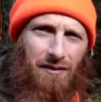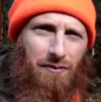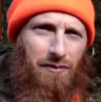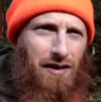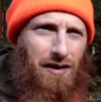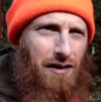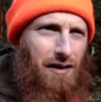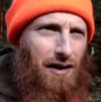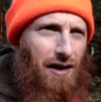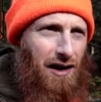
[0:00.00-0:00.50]
it
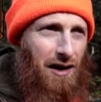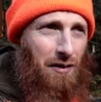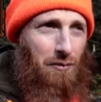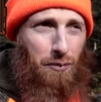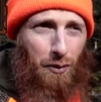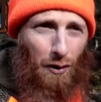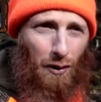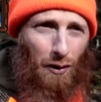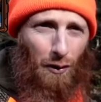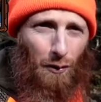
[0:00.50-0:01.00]
can
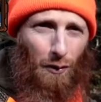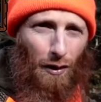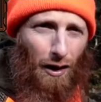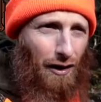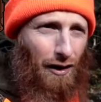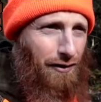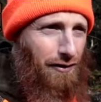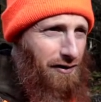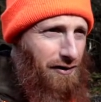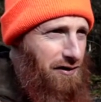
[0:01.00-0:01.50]
boil
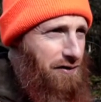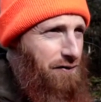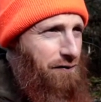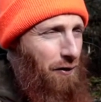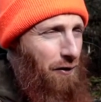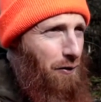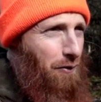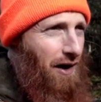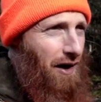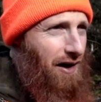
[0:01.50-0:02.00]
water.
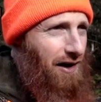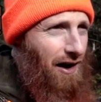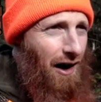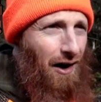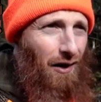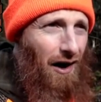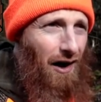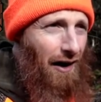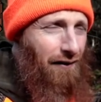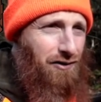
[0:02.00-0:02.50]
It's full right
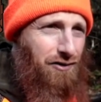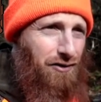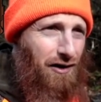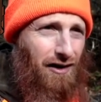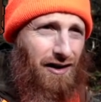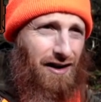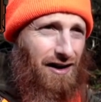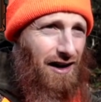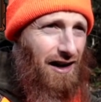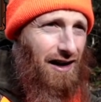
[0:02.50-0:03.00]
now. I haven't
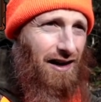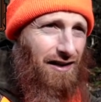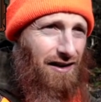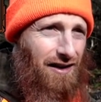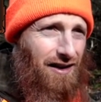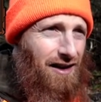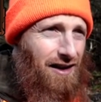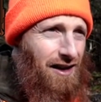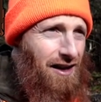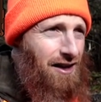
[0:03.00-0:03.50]
drunken
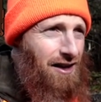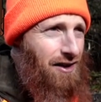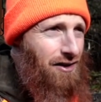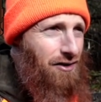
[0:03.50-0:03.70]
anything.